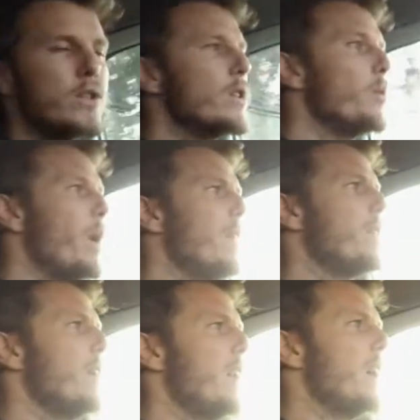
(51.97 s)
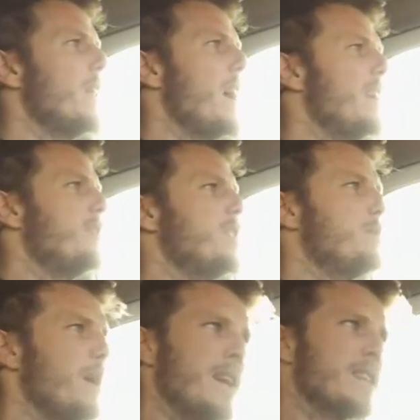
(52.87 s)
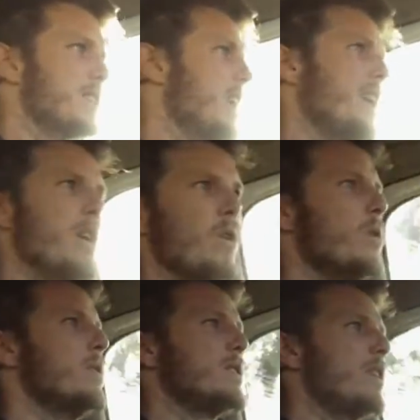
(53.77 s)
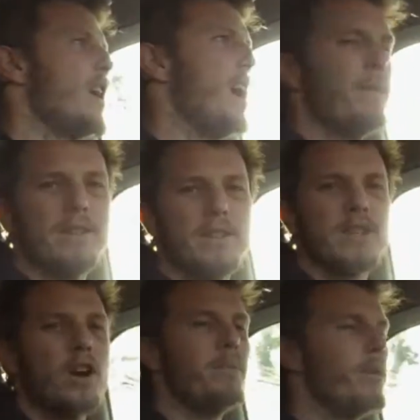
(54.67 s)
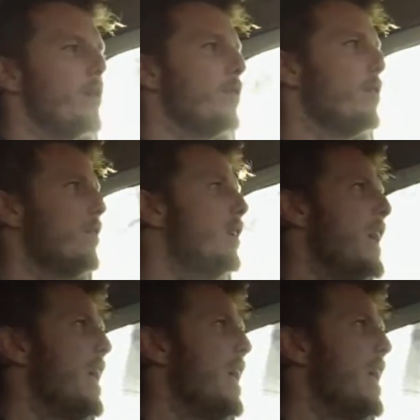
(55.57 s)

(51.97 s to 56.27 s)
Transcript: to the weather in LA of just being sunny all the time and so beautiful,